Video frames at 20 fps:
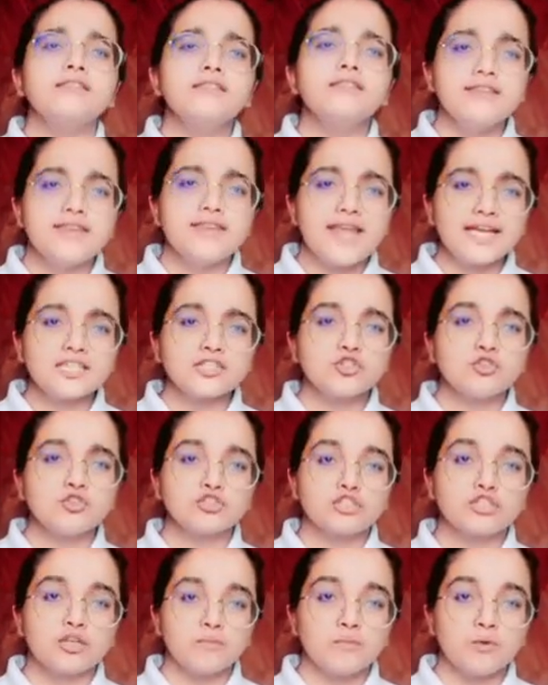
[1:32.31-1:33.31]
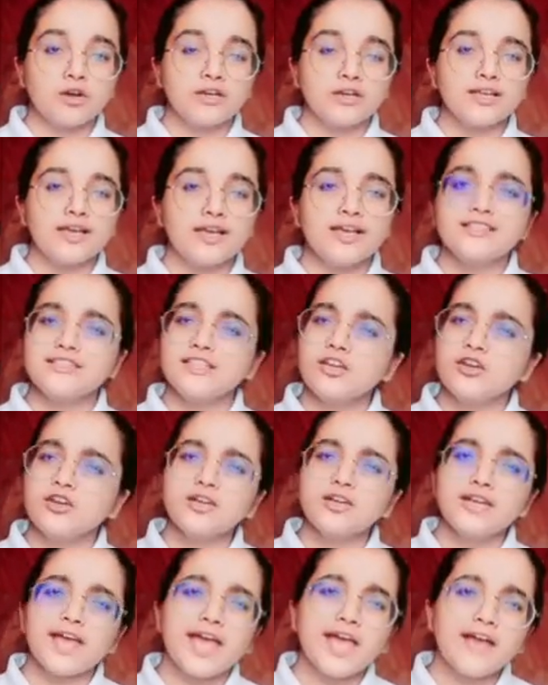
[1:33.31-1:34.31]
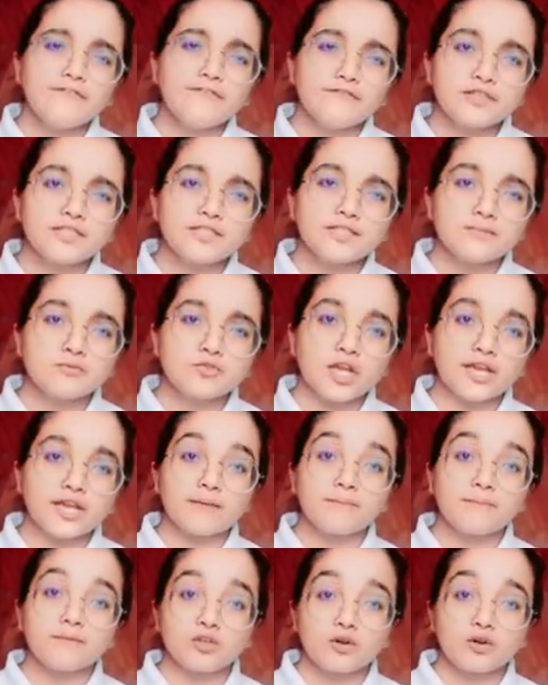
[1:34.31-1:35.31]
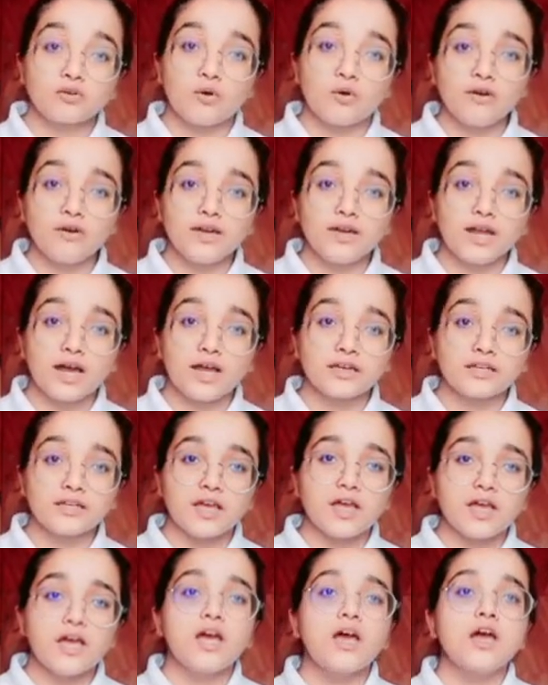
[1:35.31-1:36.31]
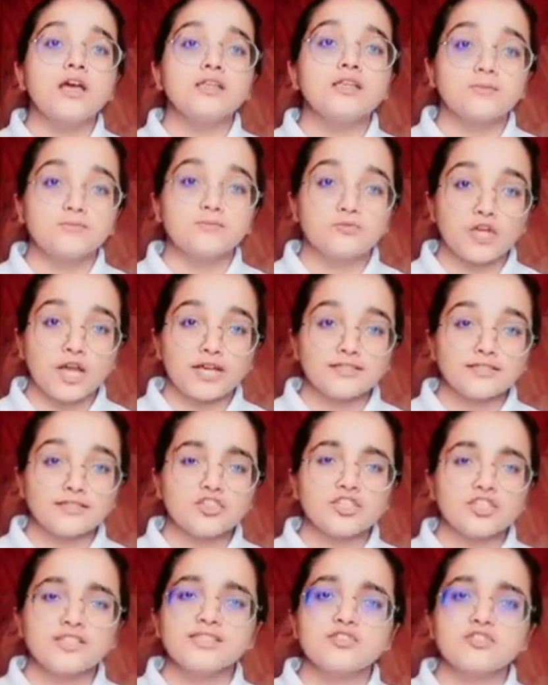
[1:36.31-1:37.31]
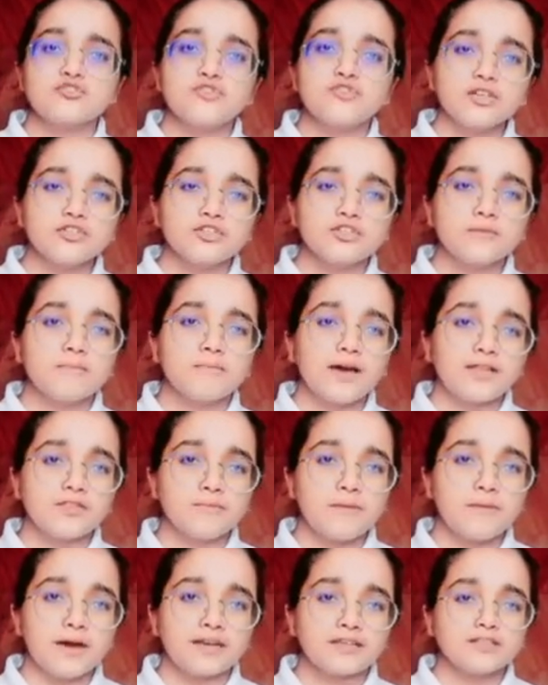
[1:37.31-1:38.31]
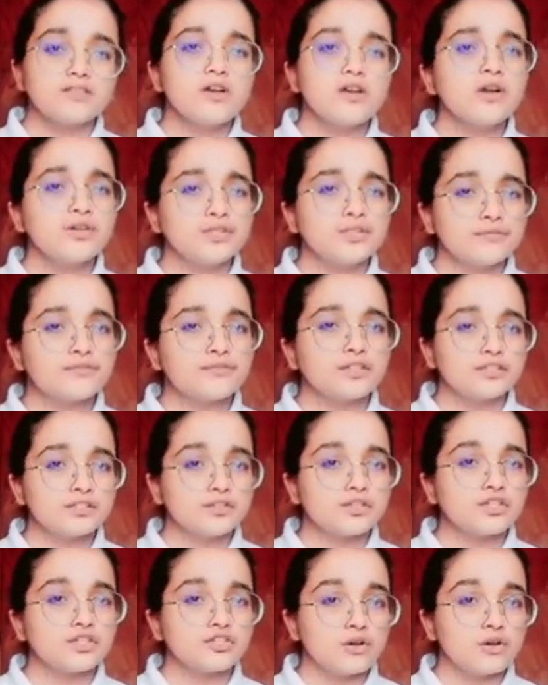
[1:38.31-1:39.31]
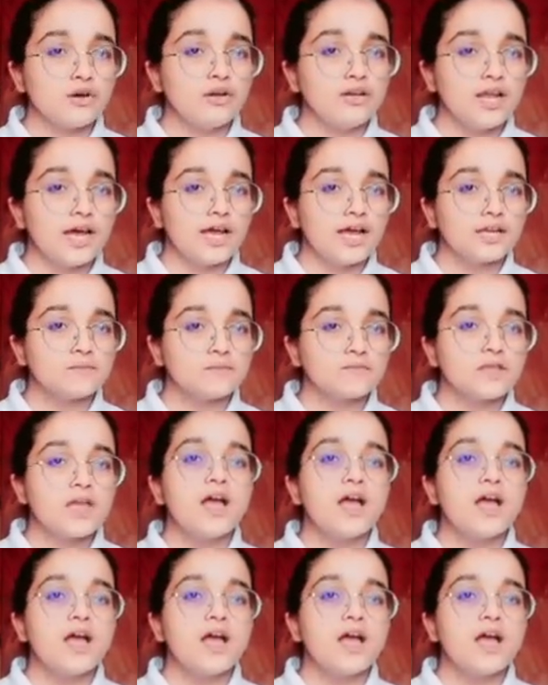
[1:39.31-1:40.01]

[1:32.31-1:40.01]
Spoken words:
The next crucial point is that not every subject can be taught online. Subjects such as construction and mathematics are difficult to teach online.